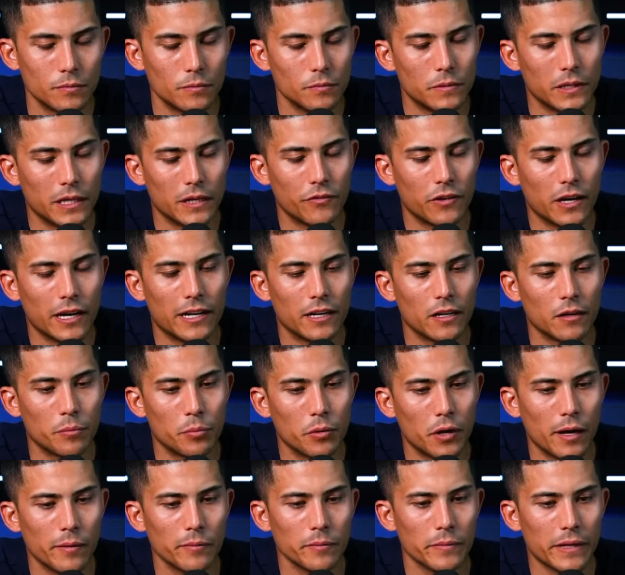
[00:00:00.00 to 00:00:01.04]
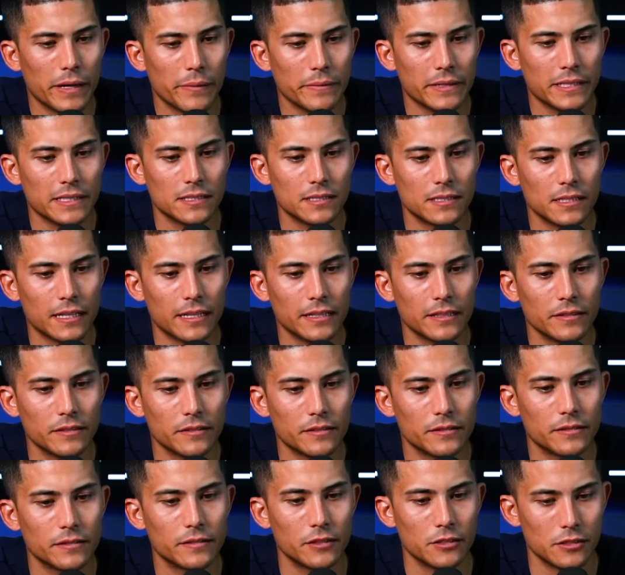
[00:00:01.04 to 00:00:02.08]
whenever I hear a problem, that means that
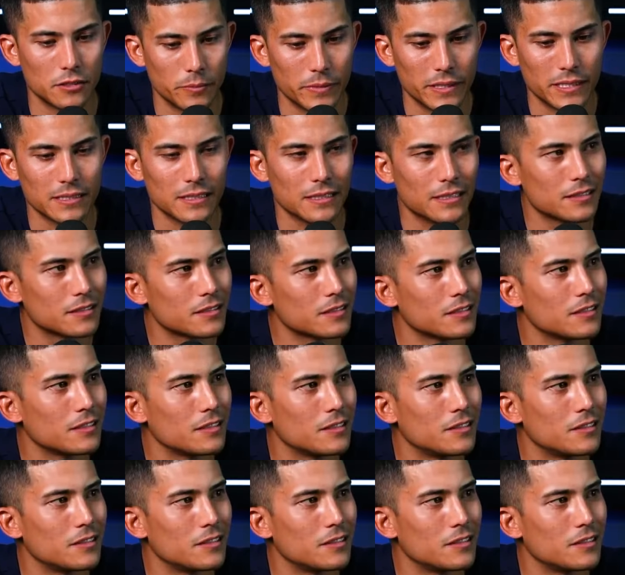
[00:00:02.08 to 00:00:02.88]
there's a business. Yeah.